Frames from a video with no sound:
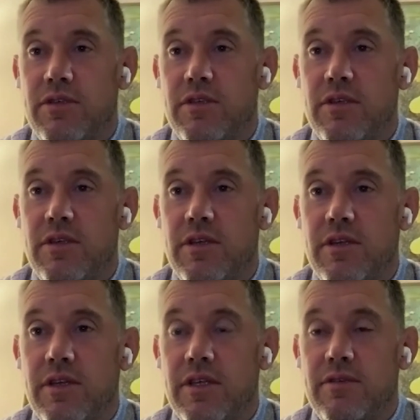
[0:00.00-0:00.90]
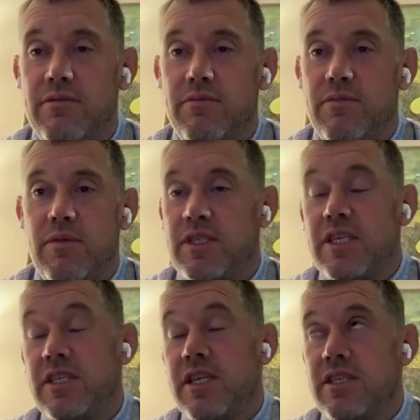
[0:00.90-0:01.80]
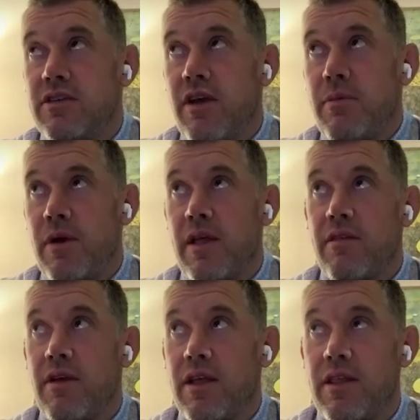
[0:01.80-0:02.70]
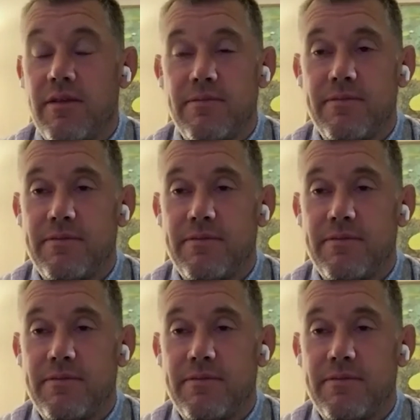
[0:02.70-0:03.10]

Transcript: is the 16's a great par three, I think.